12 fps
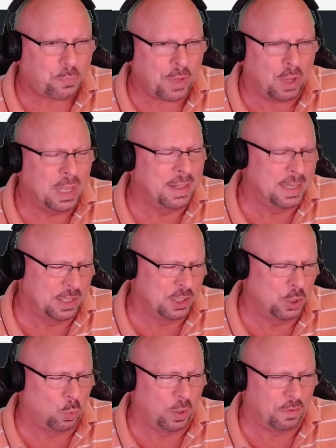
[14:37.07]
this is the
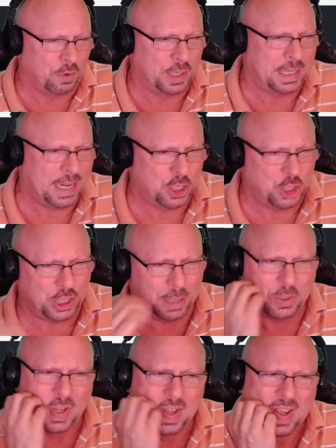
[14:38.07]
one for the test ships.